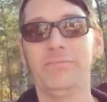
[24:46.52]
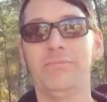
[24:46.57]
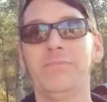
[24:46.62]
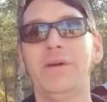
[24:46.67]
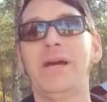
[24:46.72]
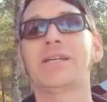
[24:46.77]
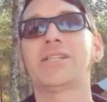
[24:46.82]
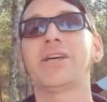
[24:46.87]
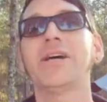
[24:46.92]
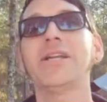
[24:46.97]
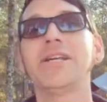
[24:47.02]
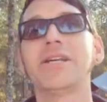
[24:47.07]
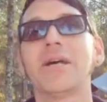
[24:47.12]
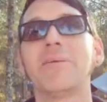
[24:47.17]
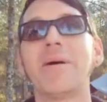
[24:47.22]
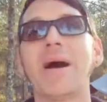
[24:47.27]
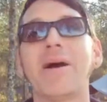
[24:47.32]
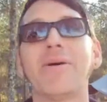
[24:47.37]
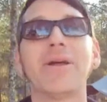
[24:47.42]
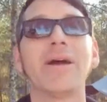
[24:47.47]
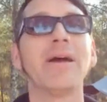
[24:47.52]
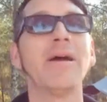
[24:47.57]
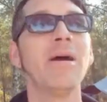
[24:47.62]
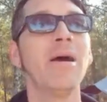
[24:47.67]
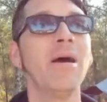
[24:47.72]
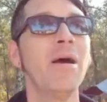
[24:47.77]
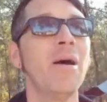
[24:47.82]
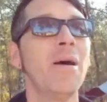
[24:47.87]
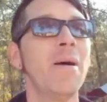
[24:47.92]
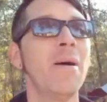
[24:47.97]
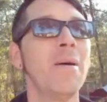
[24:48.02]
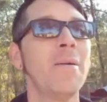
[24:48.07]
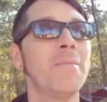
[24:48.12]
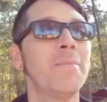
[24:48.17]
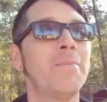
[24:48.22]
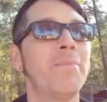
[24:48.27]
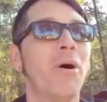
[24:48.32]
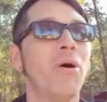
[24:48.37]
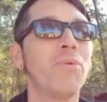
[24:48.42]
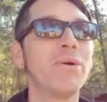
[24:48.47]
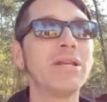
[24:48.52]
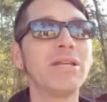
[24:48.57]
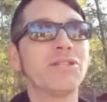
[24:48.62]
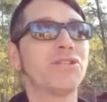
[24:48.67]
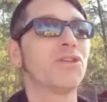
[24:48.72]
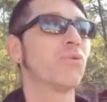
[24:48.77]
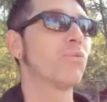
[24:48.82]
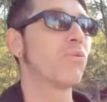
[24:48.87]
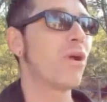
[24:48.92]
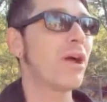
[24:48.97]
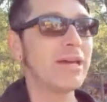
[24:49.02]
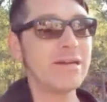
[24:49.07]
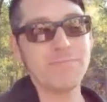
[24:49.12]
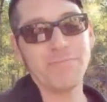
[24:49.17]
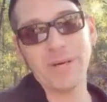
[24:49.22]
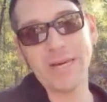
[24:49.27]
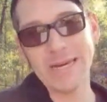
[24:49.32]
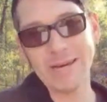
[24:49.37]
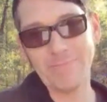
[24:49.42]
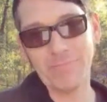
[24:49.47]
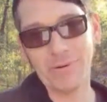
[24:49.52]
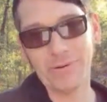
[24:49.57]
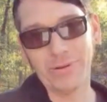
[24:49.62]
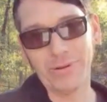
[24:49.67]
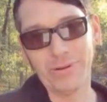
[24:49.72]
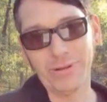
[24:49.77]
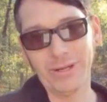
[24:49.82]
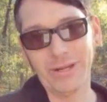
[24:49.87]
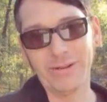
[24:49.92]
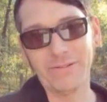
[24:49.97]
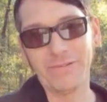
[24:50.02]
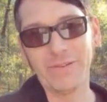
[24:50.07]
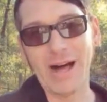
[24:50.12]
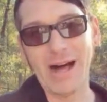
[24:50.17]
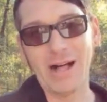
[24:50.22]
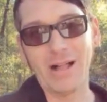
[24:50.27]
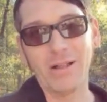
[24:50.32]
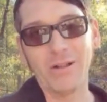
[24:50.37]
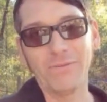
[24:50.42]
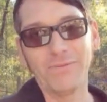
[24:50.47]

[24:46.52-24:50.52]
excited about it. But we need the right people involved.